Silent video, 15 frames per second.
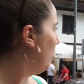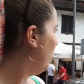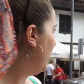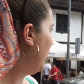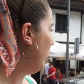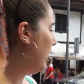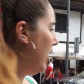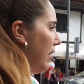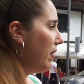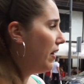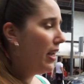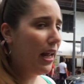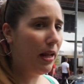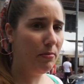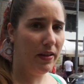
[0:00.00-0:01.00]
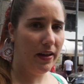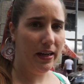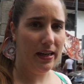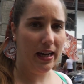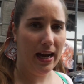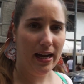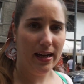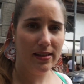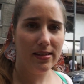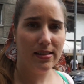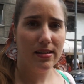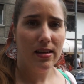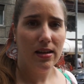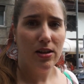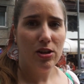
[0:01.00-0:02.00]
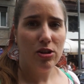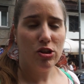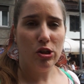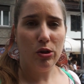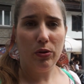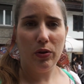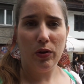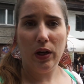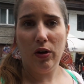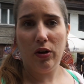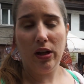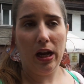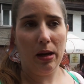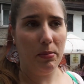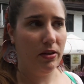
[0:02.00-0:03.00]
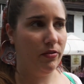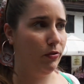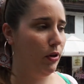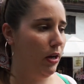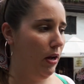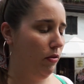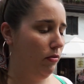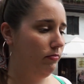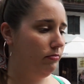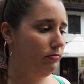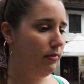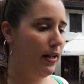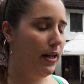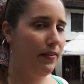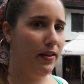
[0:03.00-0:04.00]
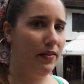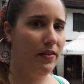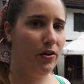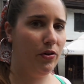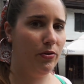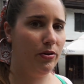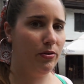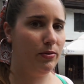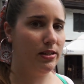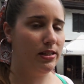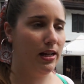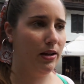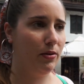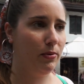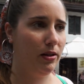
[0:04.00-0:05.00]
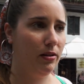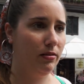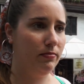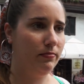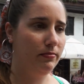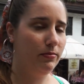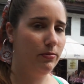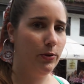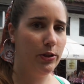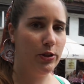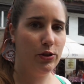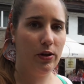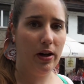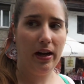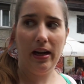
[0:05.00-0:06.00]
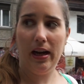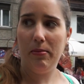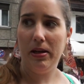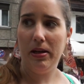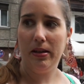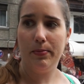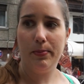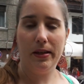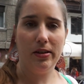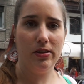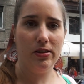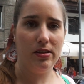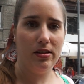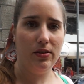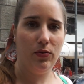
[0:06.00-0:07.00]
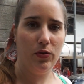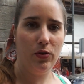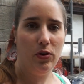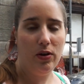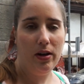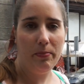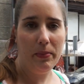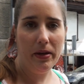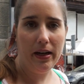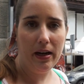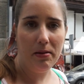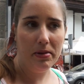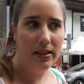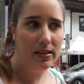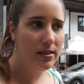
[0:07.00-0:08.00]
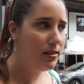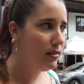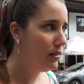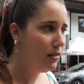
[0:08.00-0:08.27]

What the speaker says: we don't like the name that it has, so you cannot name it for now. And then the owner was like, well, what should I name it? Because if you don't let me name it,